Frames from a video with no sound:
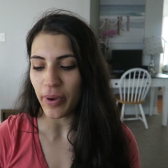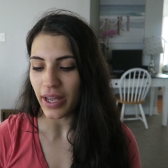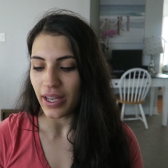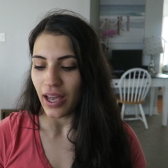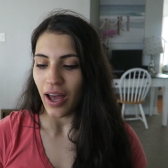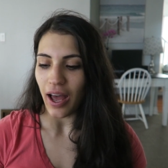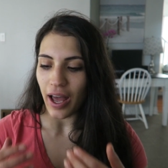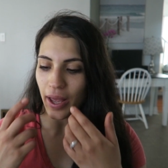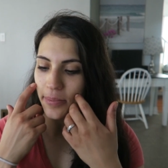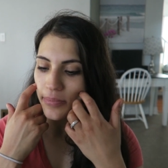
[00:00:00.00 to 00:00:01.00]
But
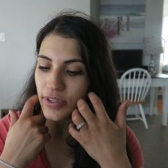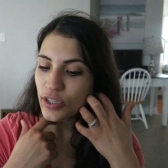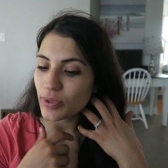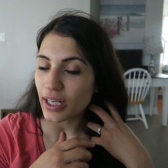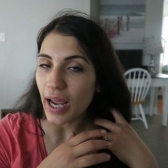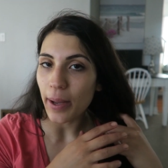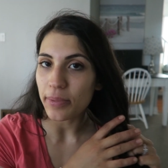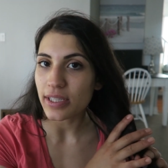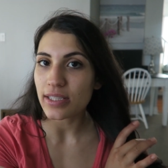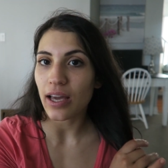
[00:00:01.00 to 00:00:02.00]
um so when that
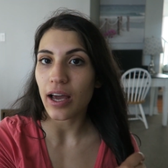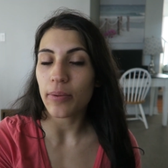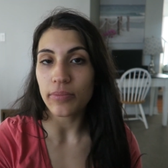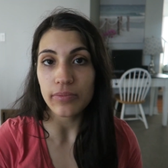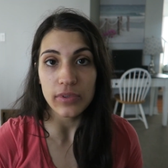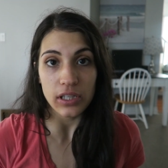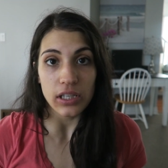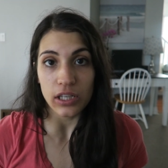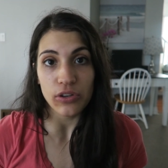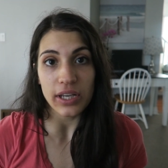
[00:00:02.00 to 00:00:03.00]
happens, um
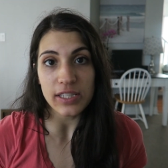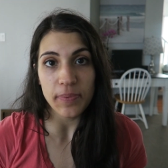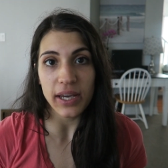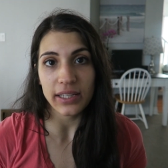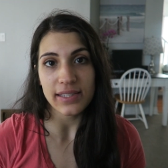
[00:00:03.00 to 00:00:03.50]
it creates pain.